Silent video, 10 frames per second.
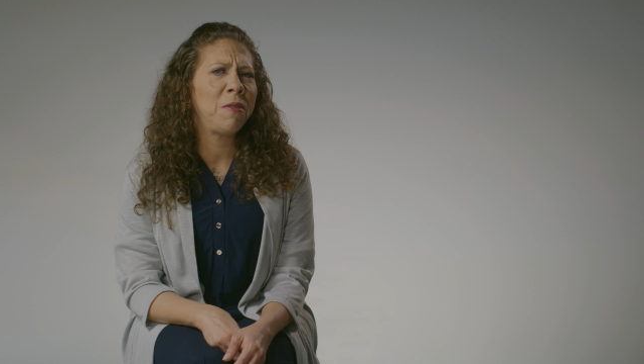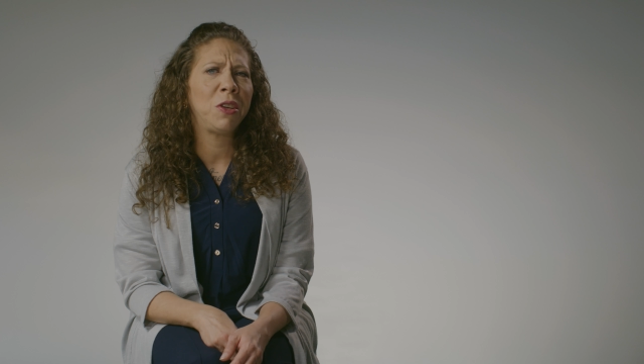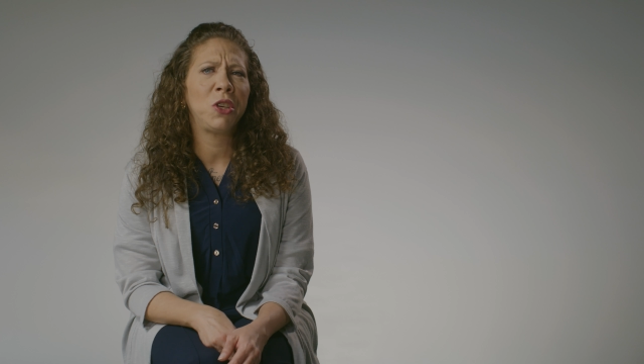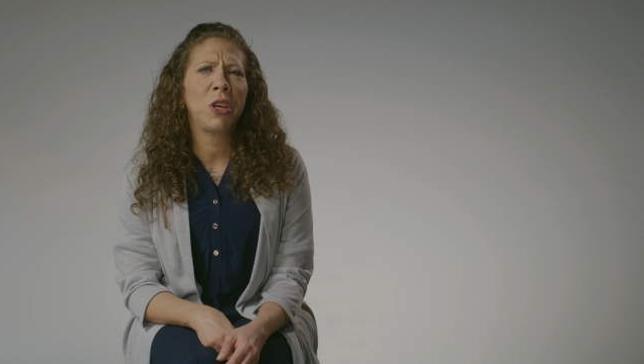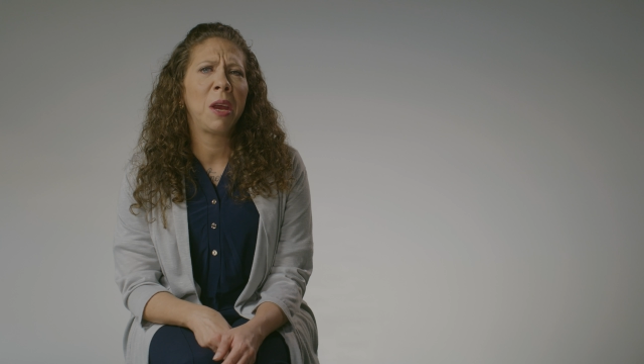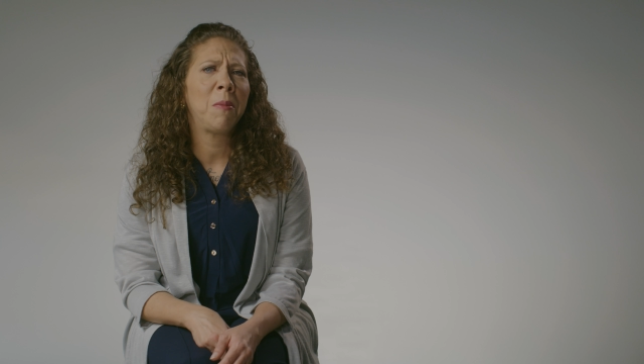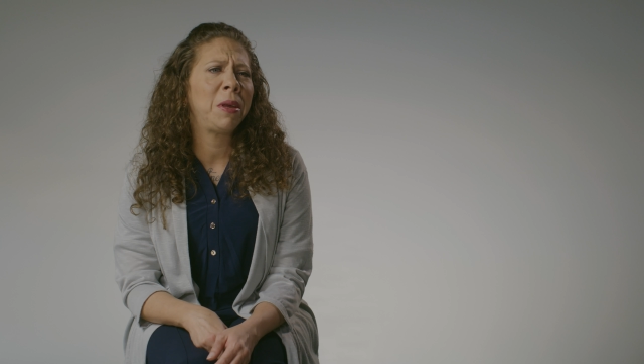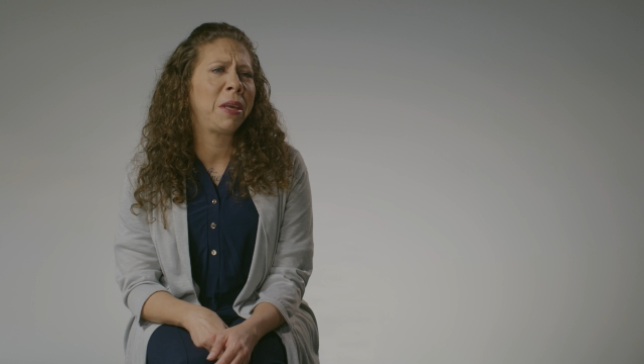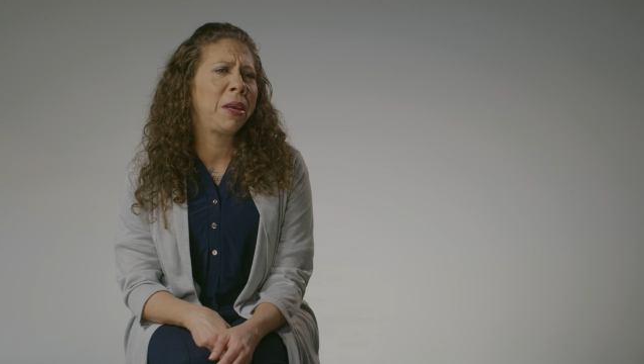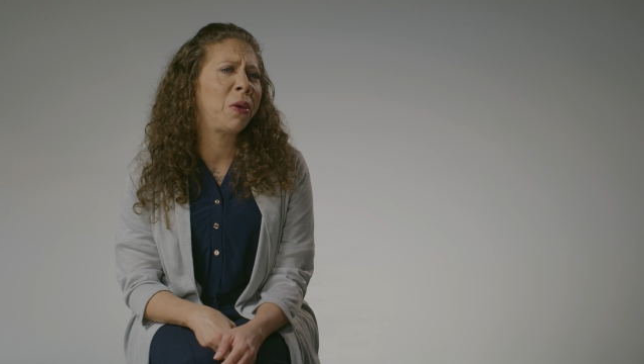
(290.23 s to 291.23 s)
in shame
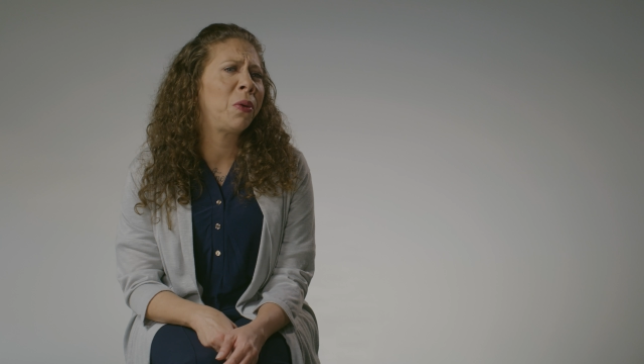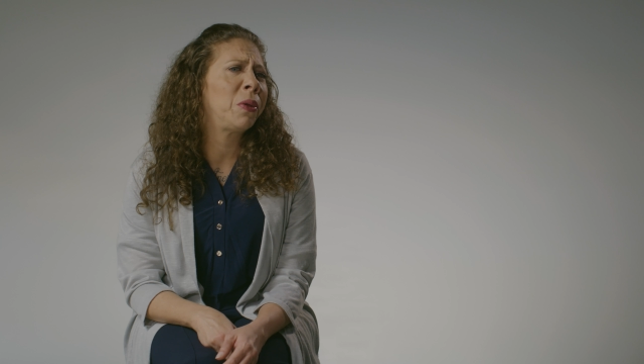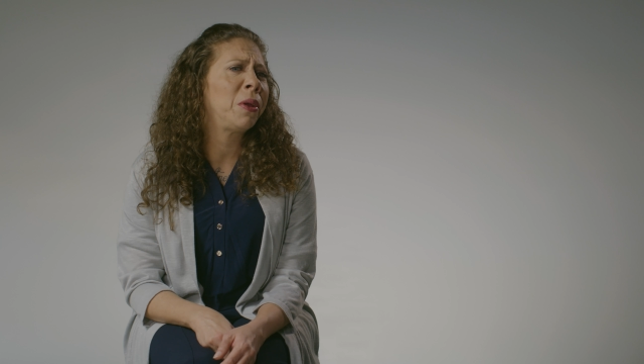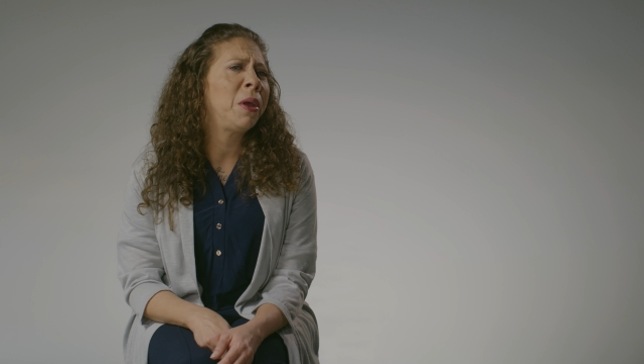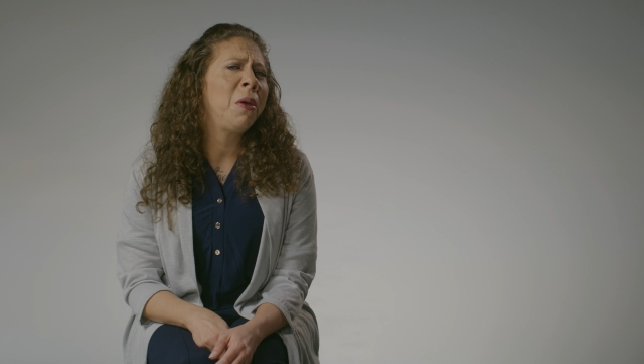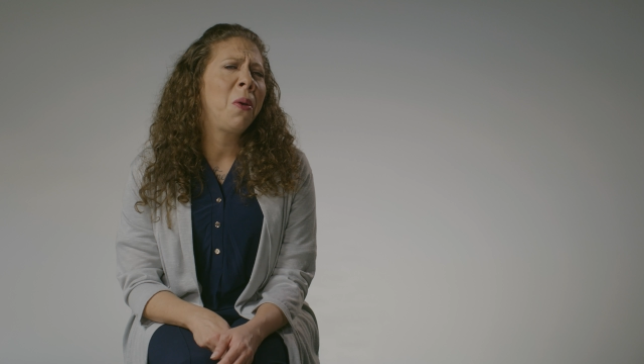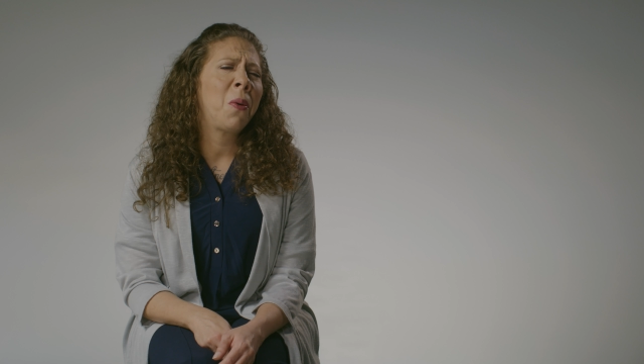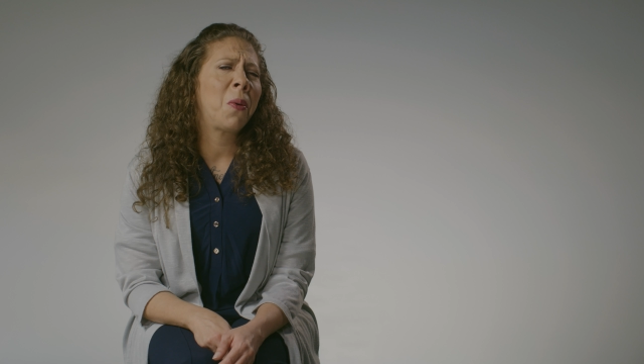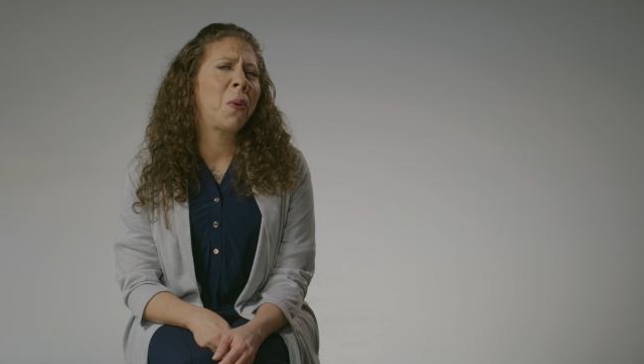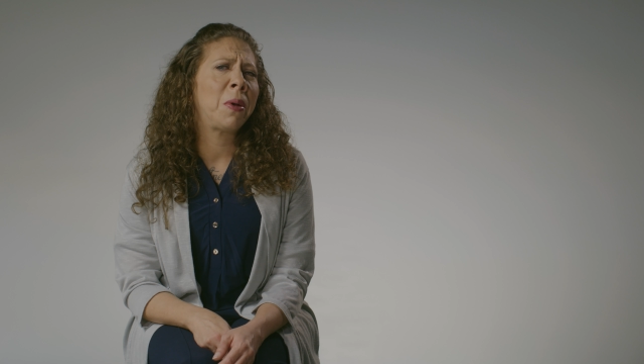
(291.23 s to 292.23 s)
and guilt
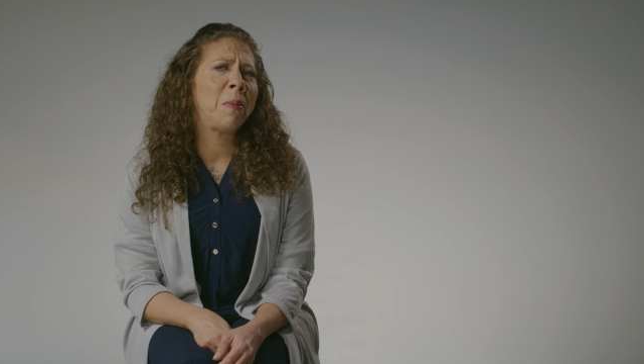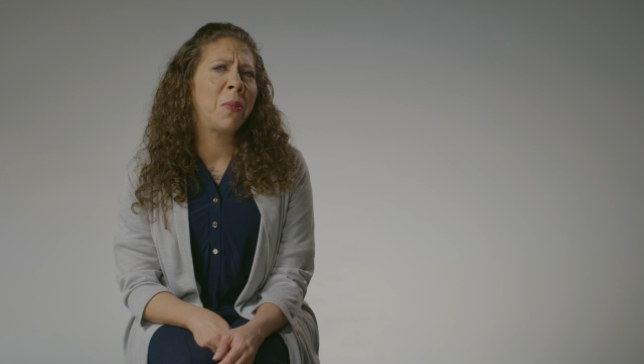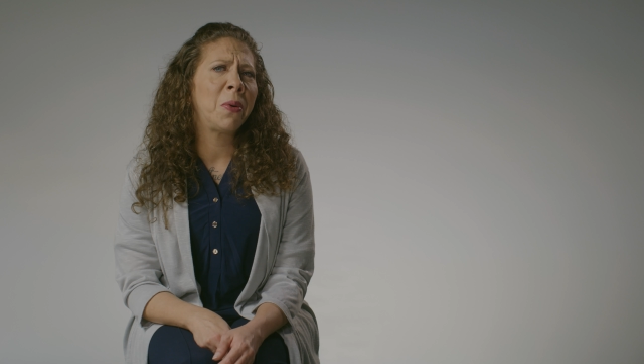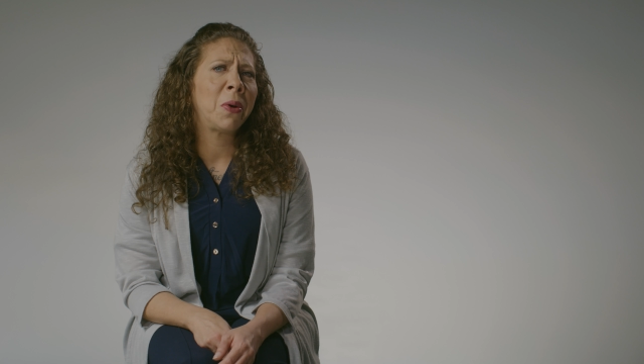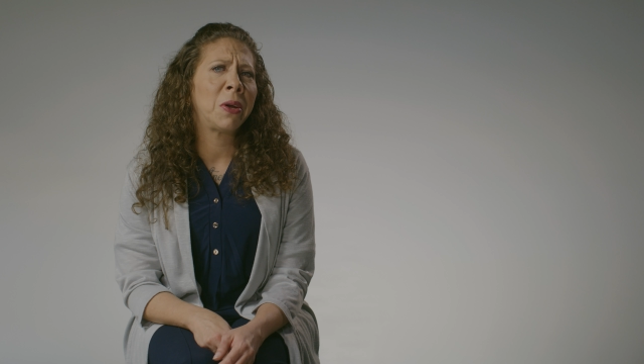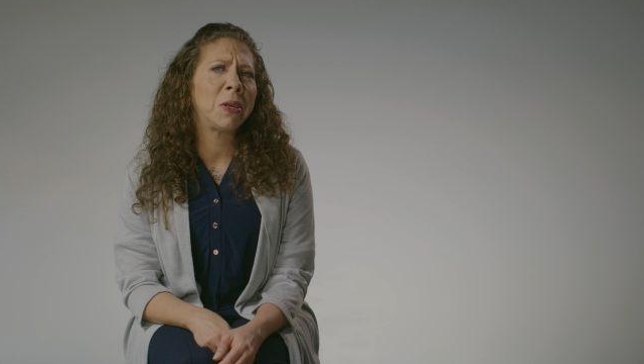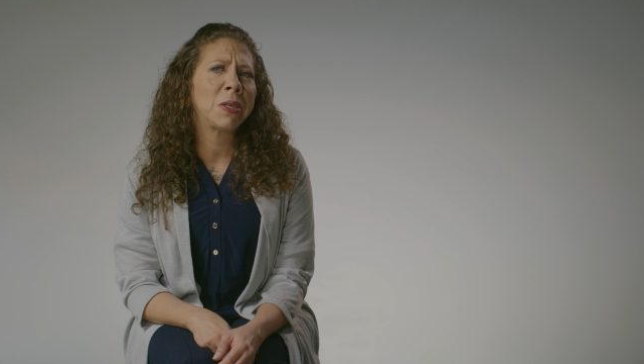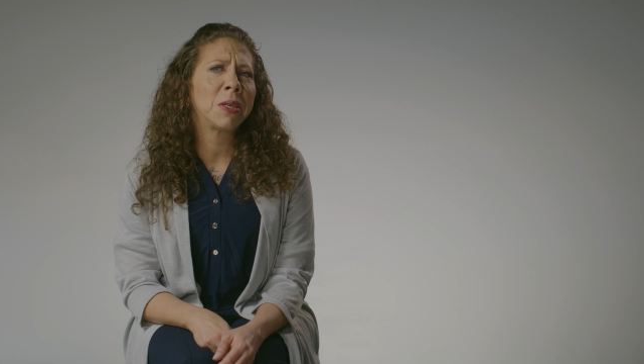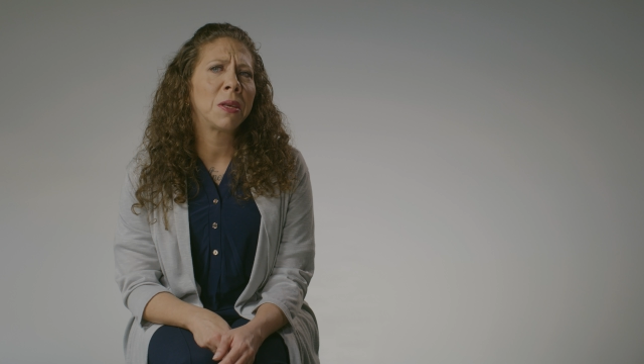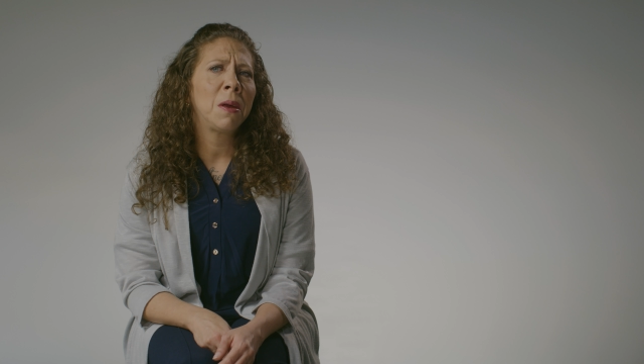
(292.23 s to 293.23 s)
or
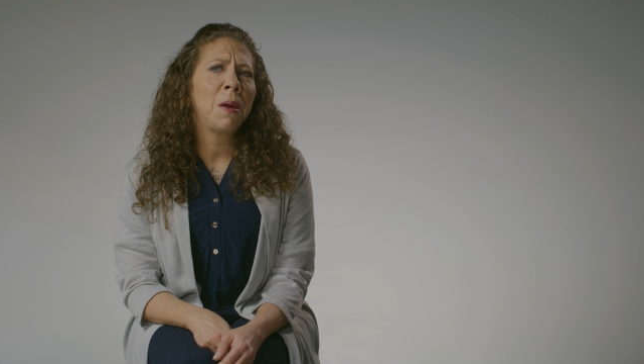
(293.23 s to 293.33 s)
remorse.